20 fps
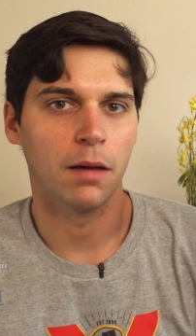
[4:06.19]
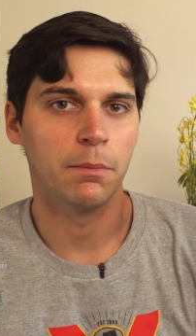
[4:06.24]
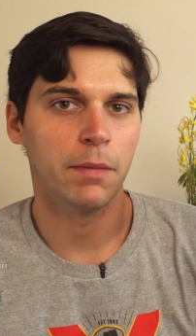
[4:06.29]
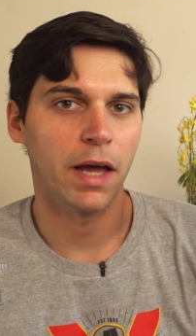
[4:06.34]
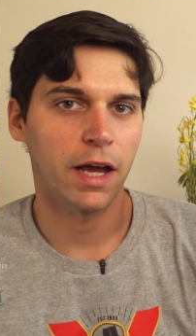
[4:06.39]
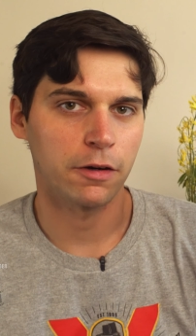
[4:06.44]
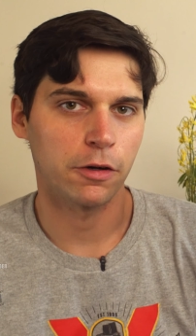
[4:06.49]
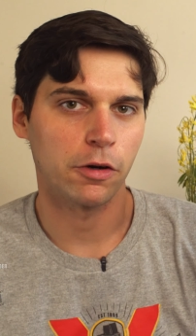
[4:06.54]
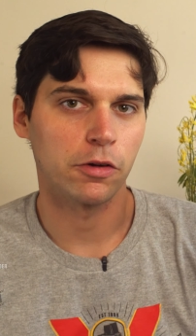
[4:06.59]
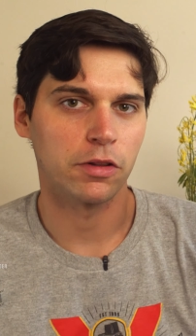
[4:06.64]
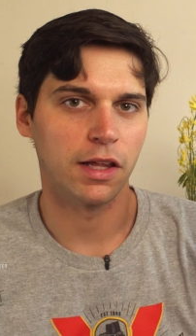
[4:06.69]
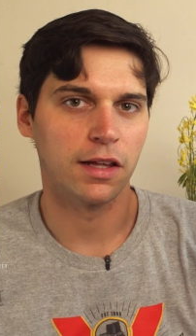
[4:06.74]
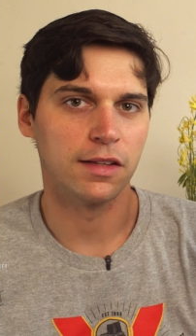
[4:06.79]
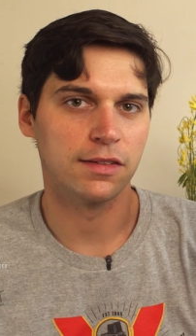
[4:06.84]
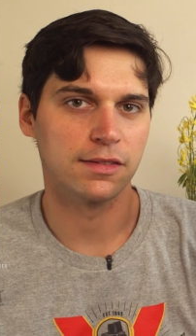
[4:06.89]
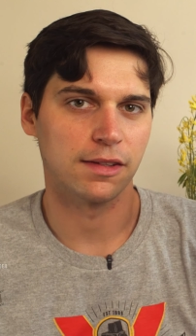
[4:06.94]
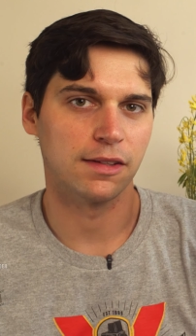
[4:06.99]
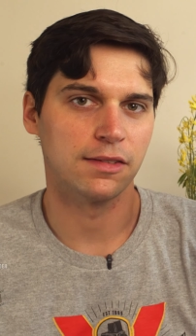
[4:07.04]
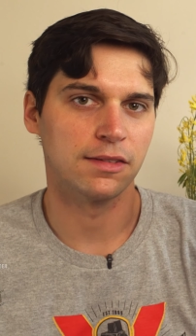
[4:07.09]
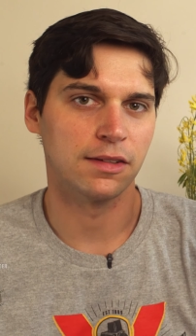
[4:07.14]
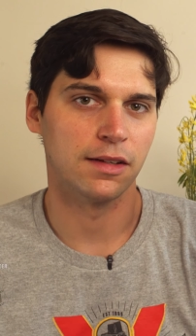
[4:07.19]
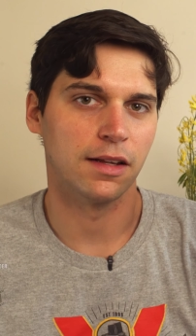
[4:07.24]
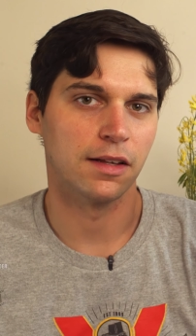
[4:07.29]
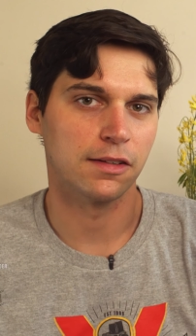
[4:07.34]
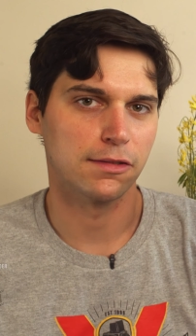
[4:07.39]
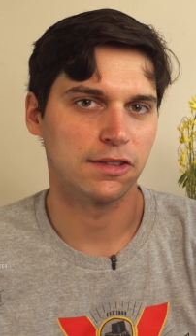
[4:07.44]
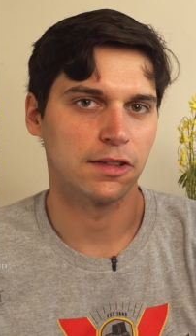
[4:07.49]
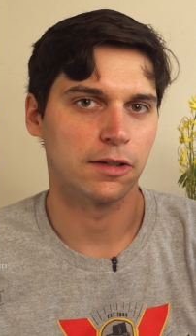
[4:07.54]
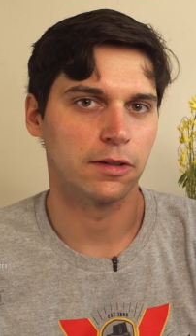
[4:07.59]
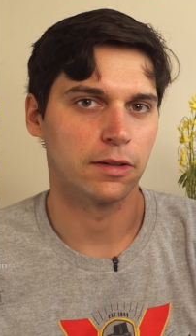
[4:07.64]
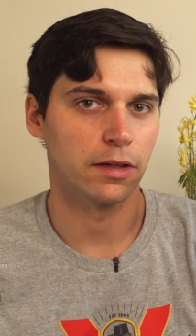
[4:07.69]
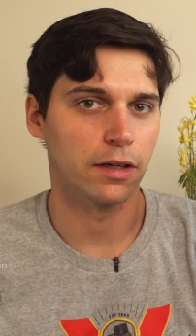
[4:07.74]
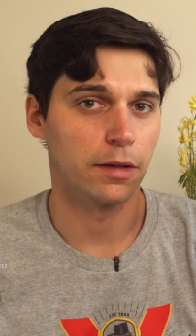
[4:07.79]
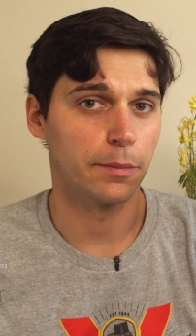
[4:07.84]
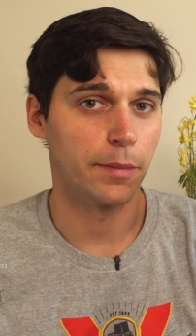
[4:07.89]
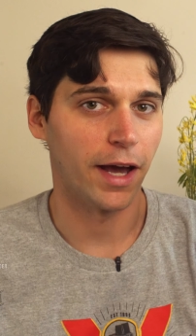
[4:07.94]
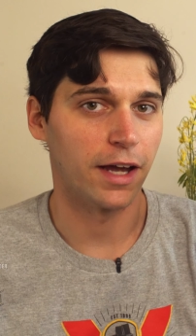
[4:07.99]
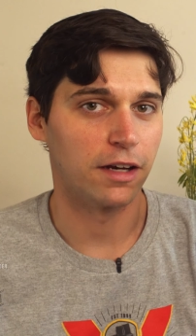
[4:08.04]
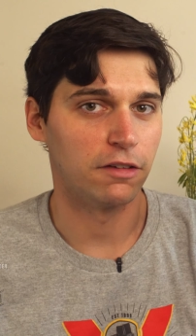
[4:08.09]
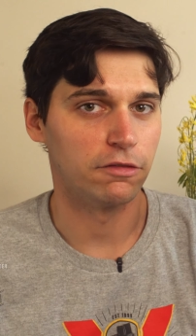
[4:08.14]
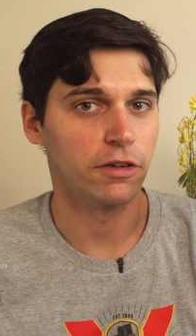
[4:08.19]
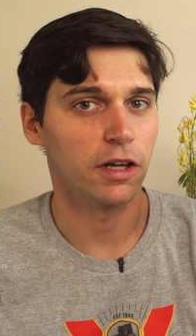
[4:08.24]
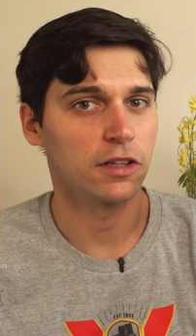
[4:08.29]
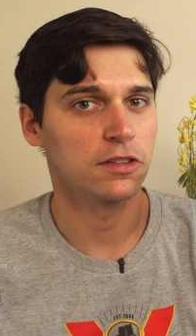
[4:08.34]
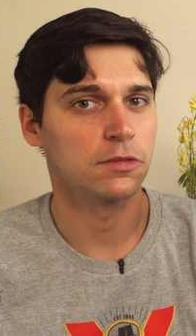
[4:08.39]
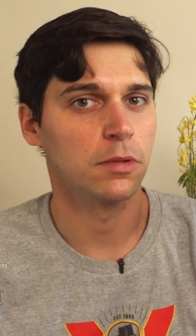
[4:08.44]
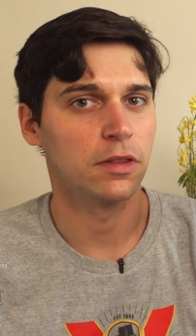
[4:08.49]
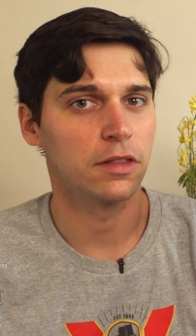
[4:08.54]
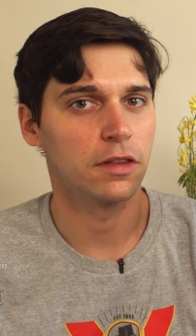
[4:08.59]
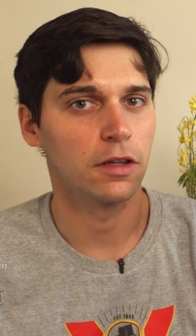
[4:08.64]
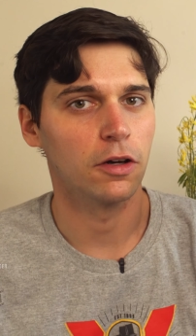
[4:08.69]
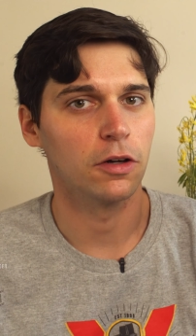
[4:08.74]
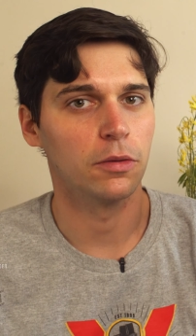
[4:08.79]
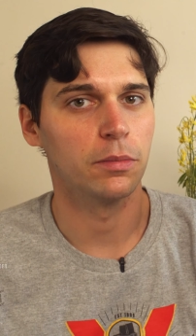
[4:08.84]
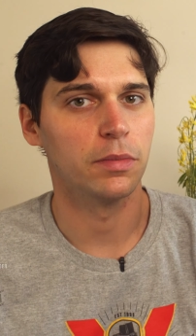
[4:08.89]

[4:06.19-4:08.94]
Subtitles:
A macro lens isn't necessarily a bad investment though,